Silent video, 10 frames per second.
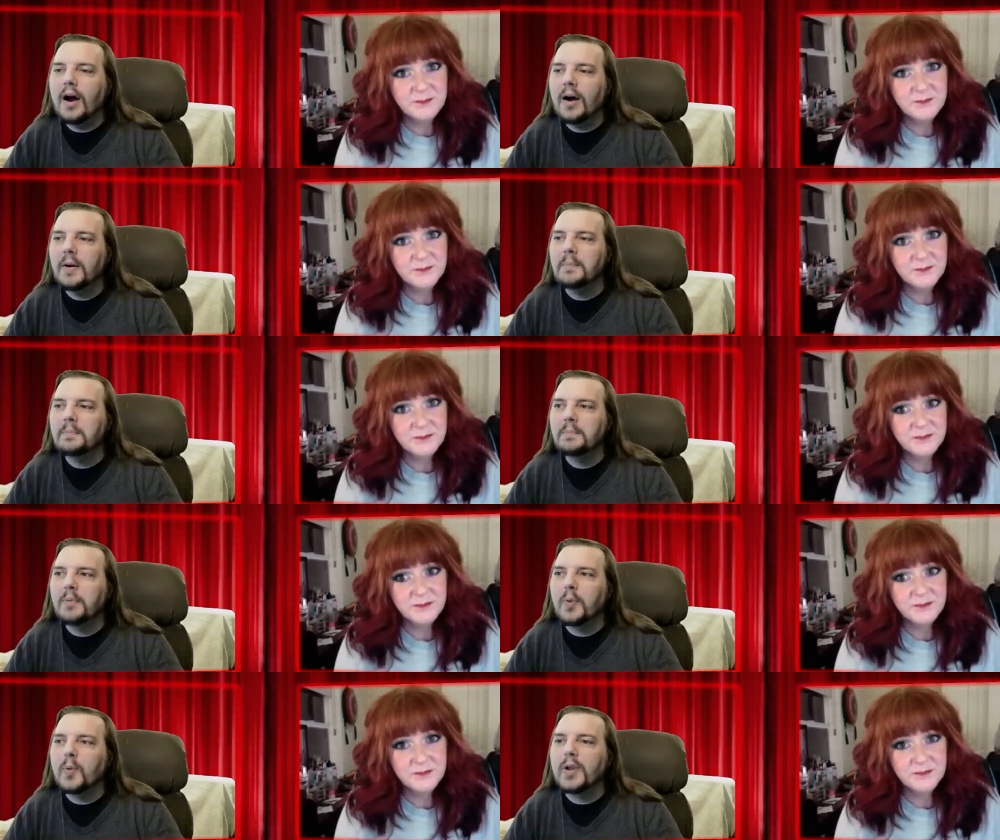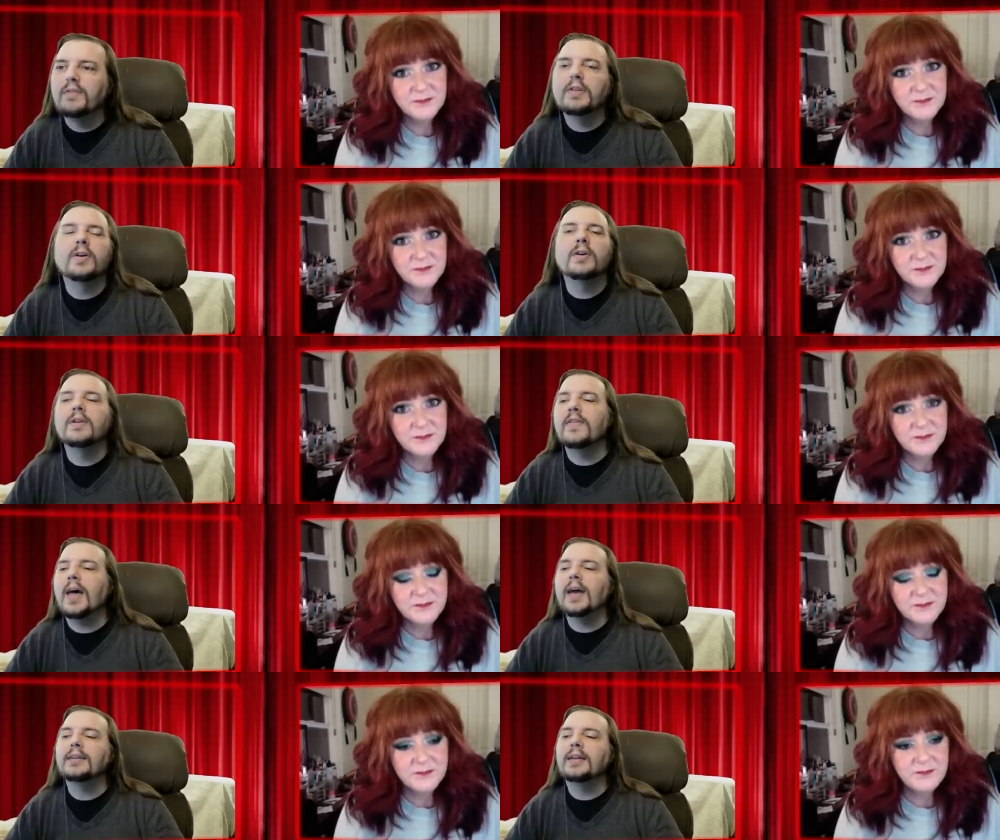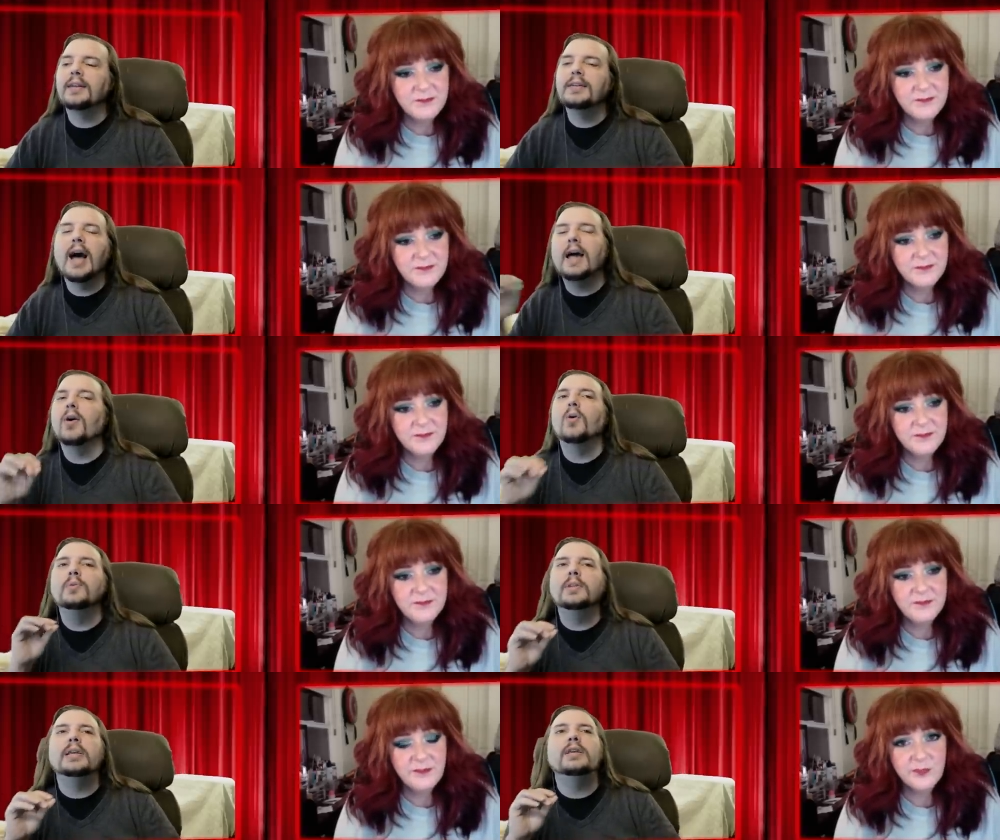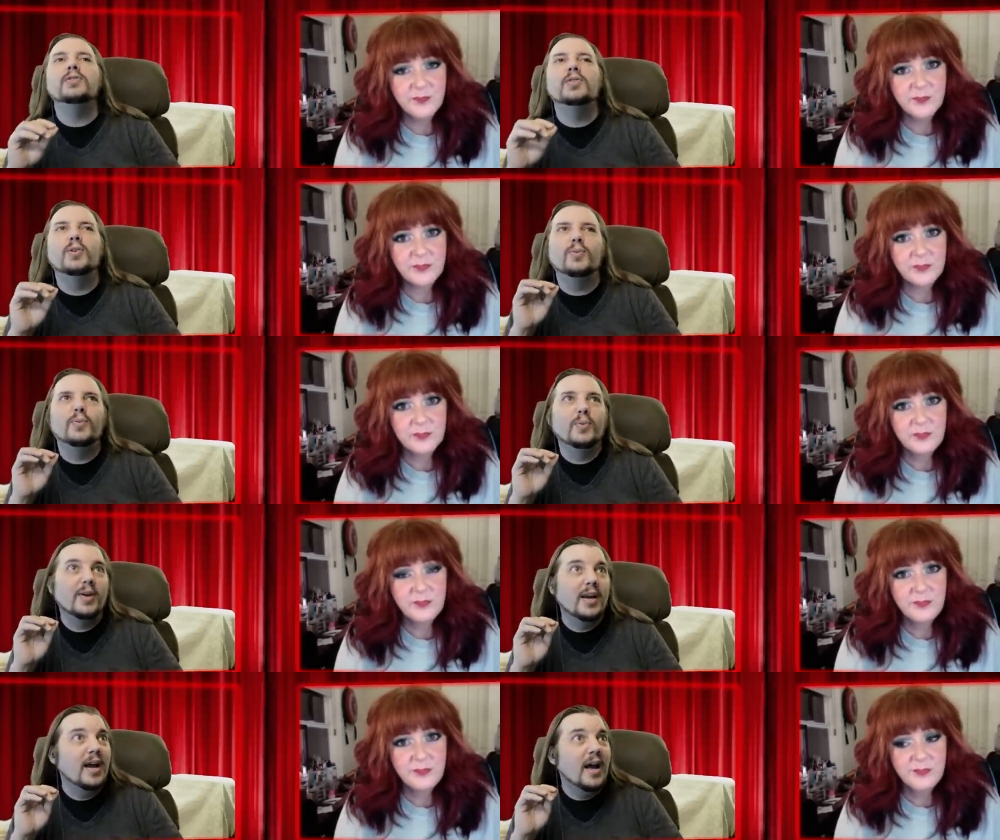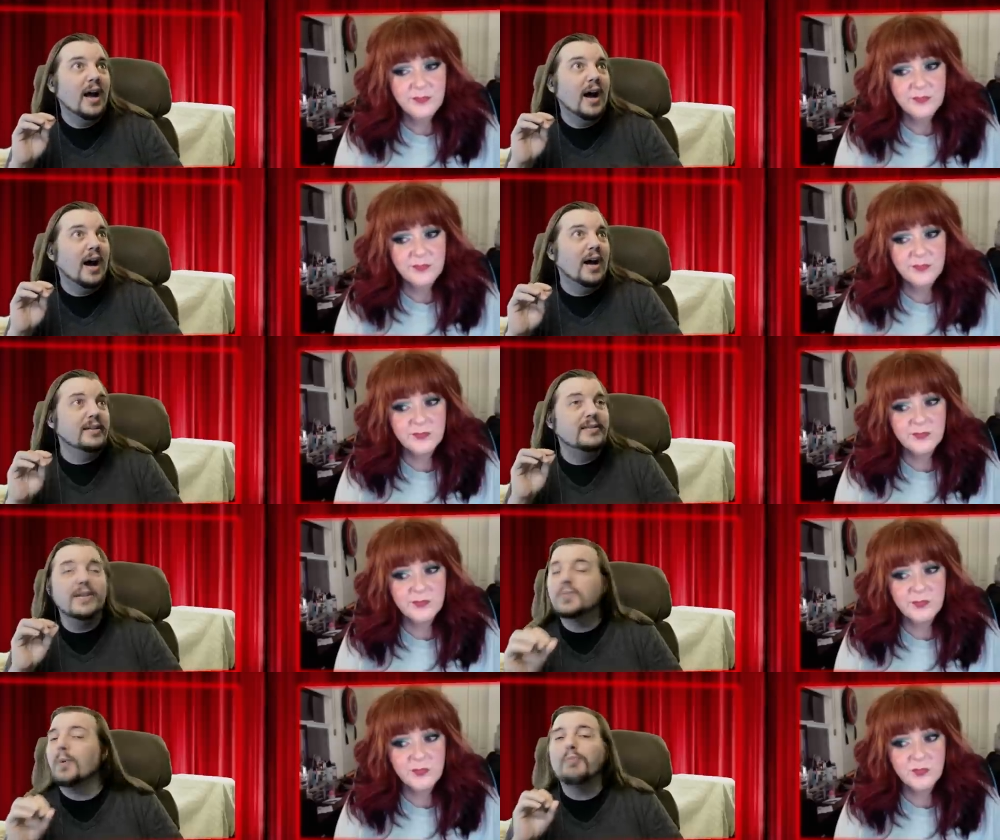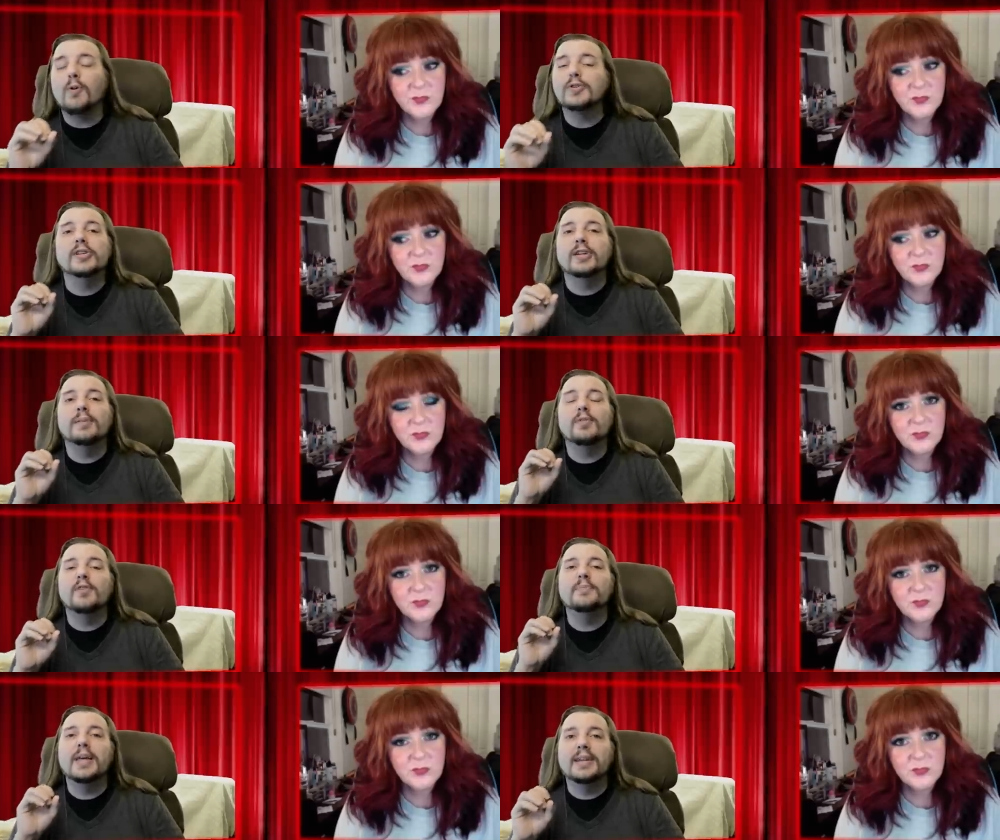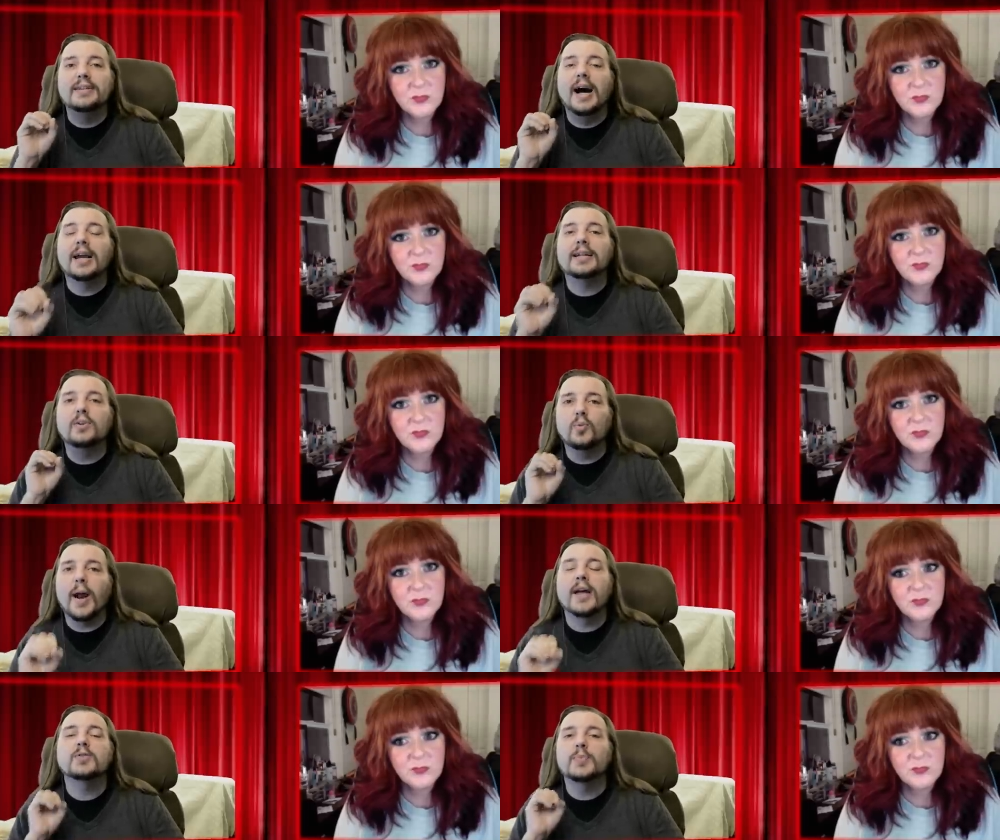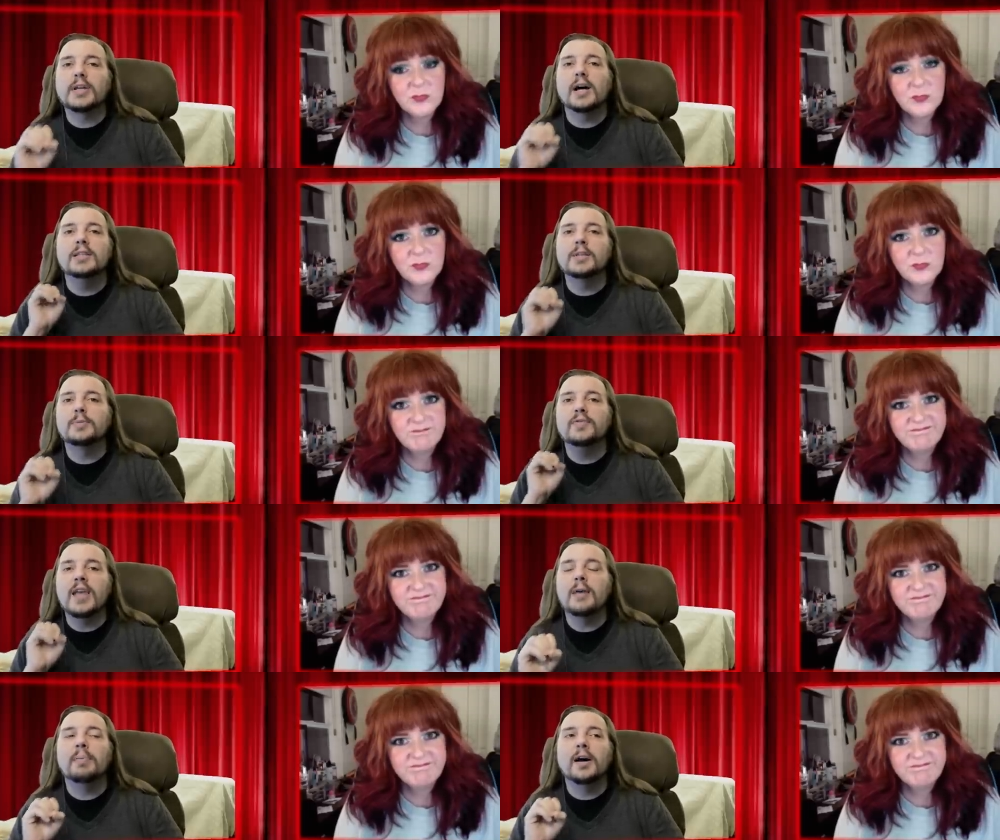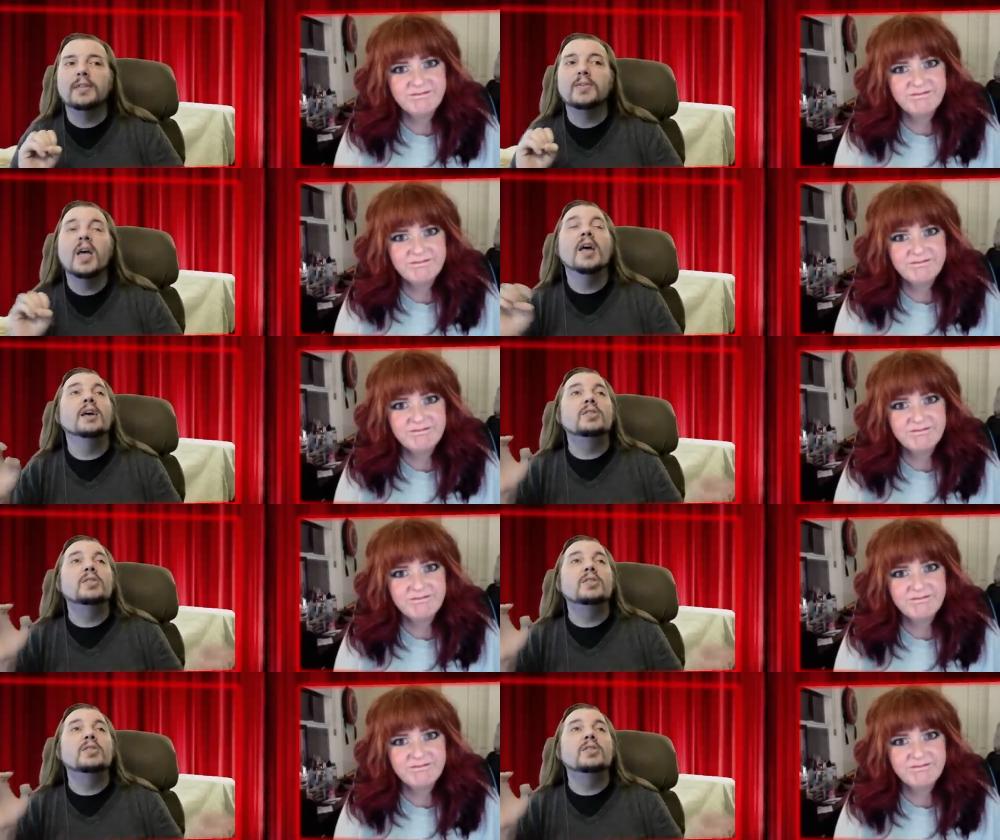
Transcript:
Speaker 1: Um, we've learned that not only do a disproportionate number of men not grasp the concept of tampons,